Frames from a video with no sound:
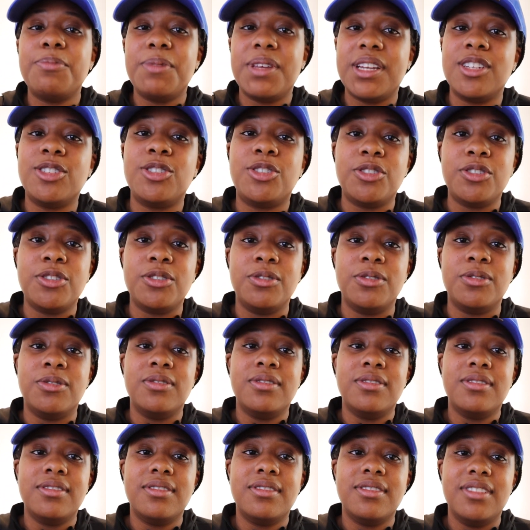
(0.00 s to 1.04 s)
me to do
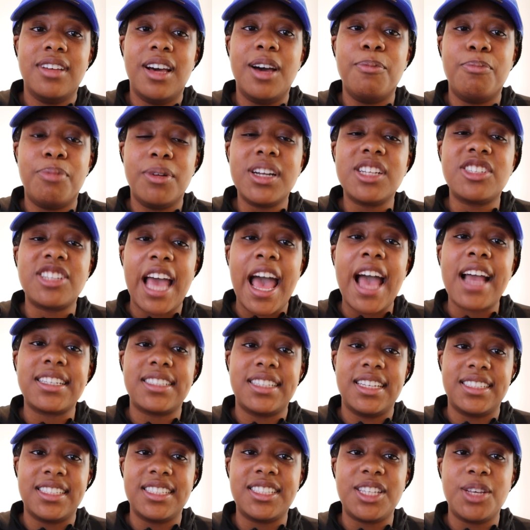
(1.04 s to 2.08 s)
a British
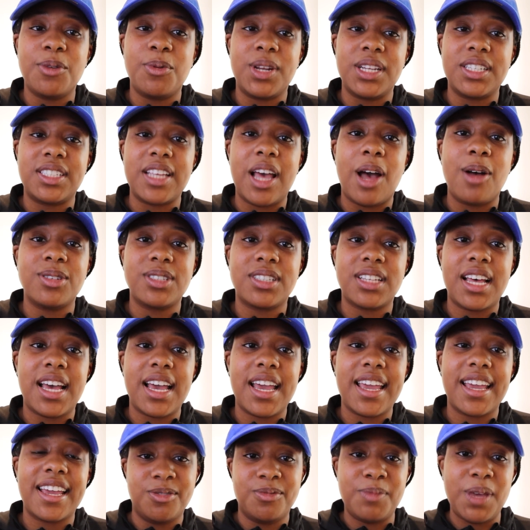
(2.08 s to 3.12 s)
accent to see what it sounds
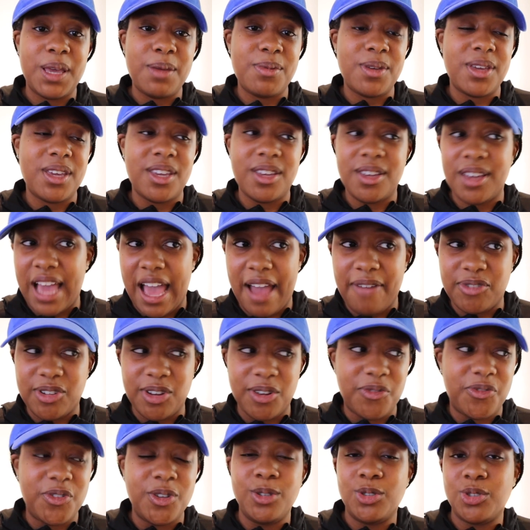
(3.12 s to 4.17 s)
like. Maybe after
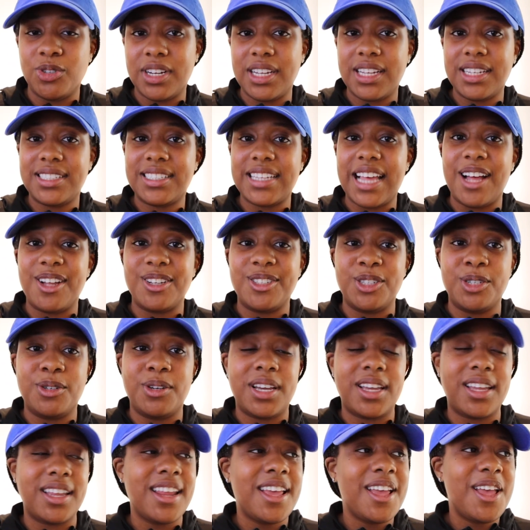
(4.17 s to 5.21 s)
a few drinks, I'll do
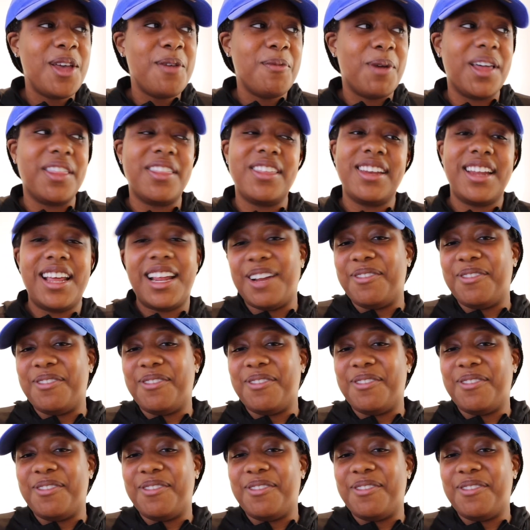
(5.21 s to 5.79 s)
it. Other than that,